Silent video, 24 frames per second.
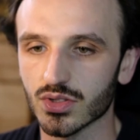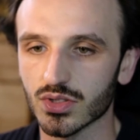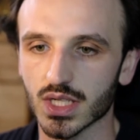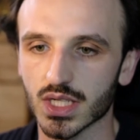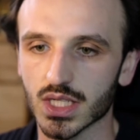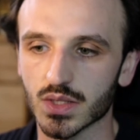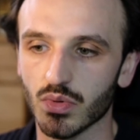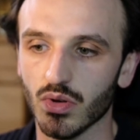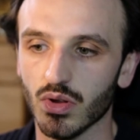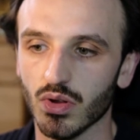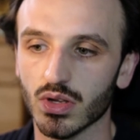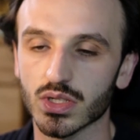
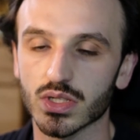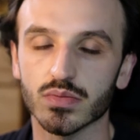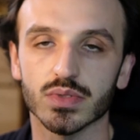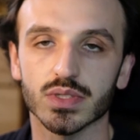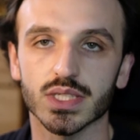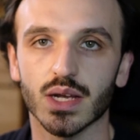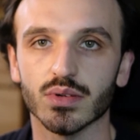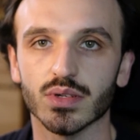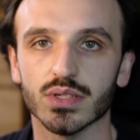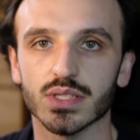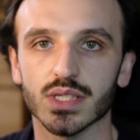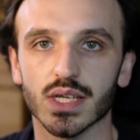explore some
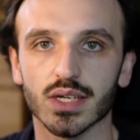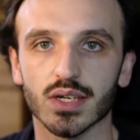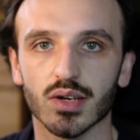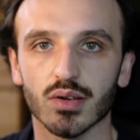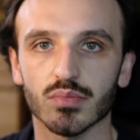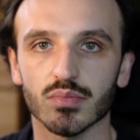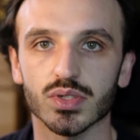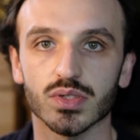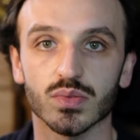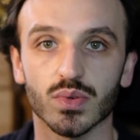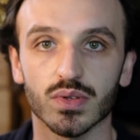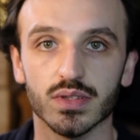sound design
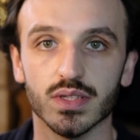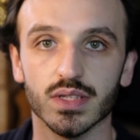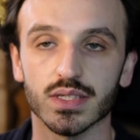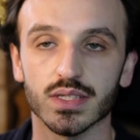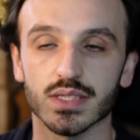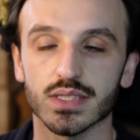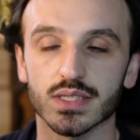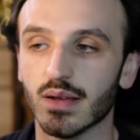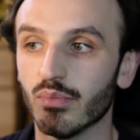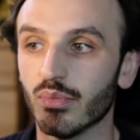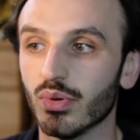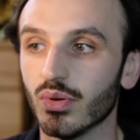options with the
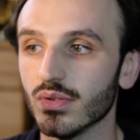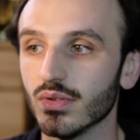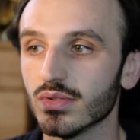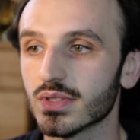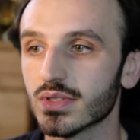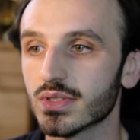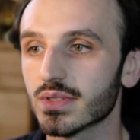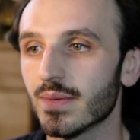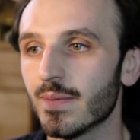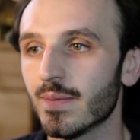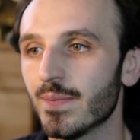samples,